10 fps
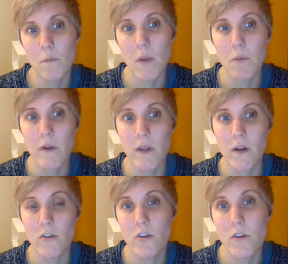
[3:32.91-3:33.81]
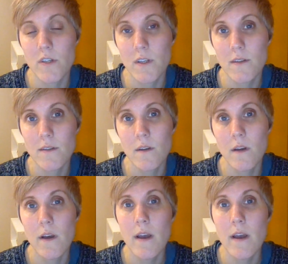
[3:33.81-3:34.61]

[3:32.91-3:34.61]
People in our churches,